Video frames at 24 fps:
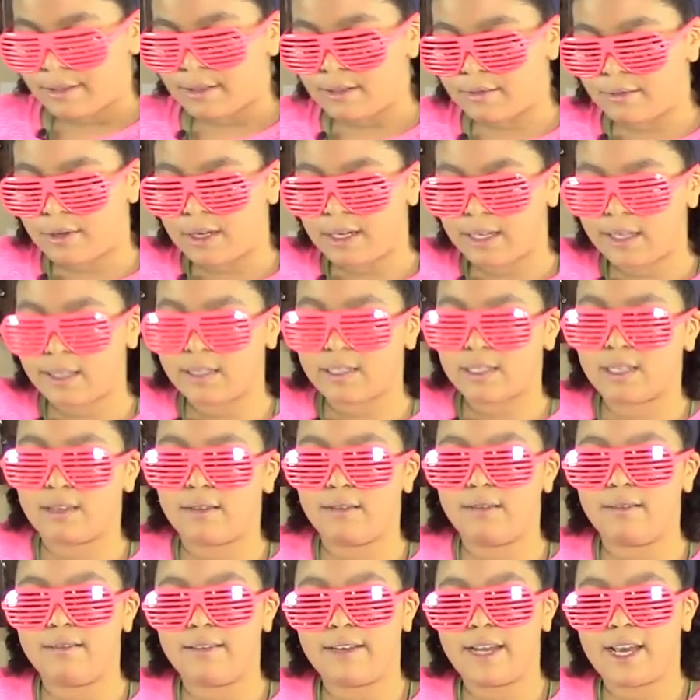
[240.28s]
want it
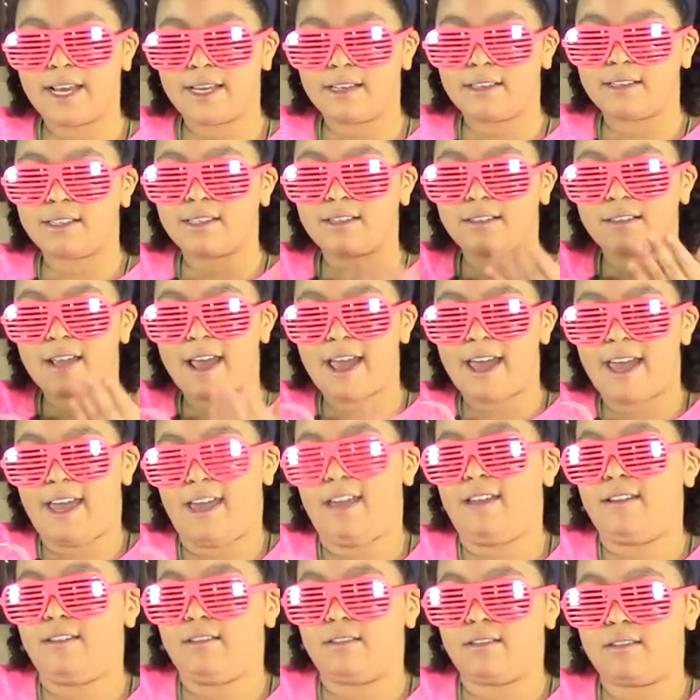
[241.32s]
nice
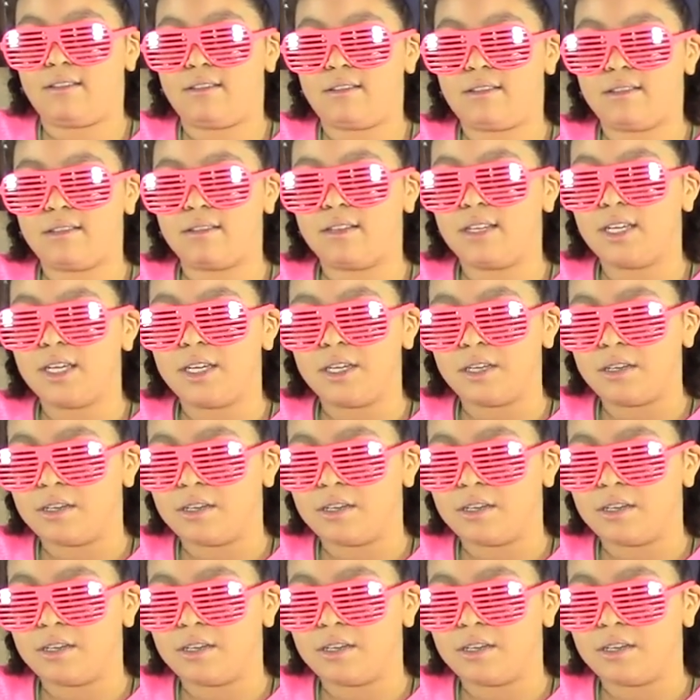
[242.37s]
and, you